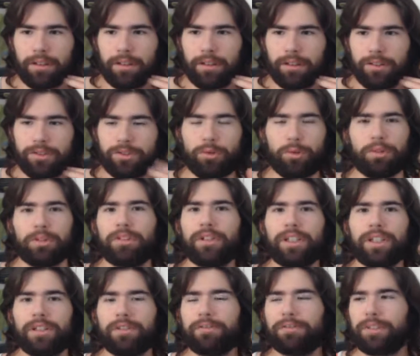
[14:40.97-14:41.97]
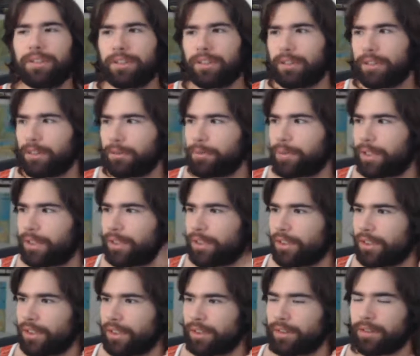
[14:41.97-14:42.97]
short lived,
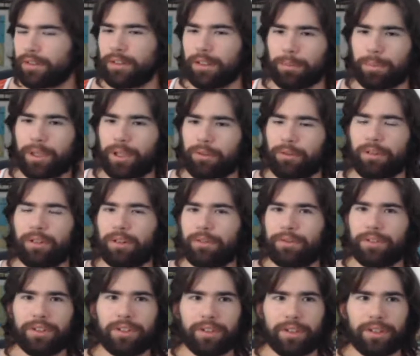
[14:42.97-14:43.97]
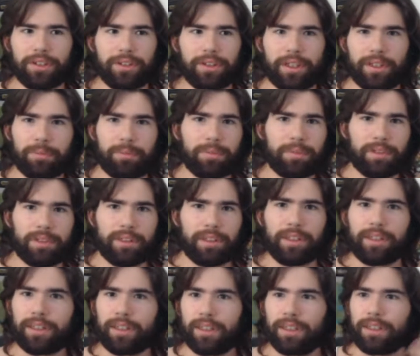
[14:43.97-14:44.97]
because Club Penguin obviously isn't that
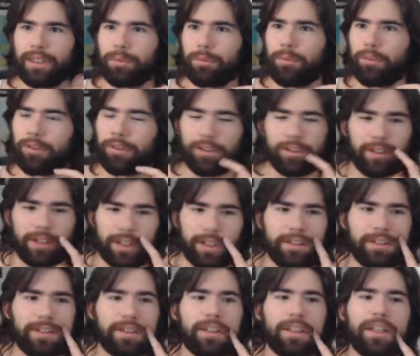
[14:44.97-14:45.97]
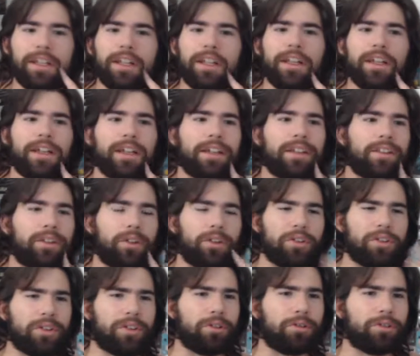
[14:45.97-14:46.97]
thing anymore, and
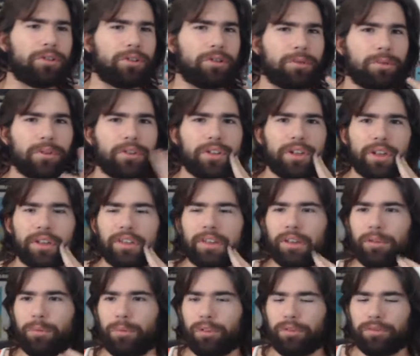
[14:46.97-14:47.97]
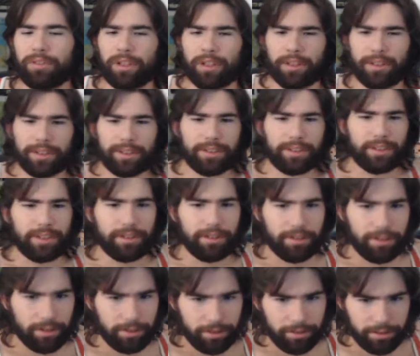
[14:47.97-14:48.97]
those YouTubers I think moved on to either
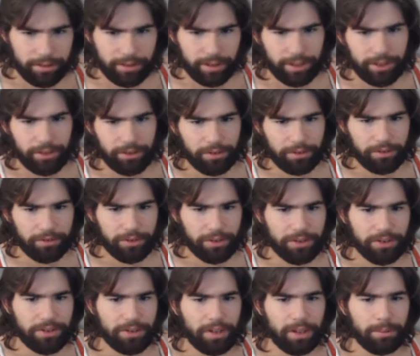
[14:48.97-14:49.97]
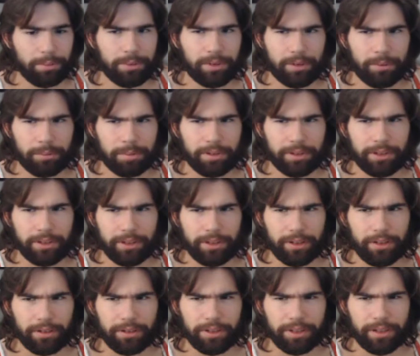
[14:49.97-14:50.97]
other things or have just stopped completely
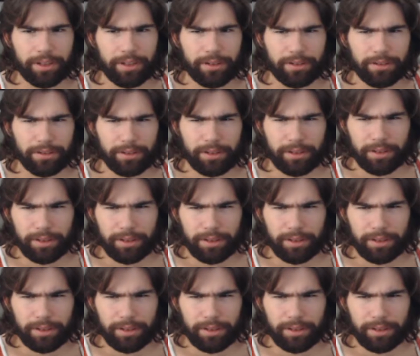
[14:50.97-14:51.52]
altogether.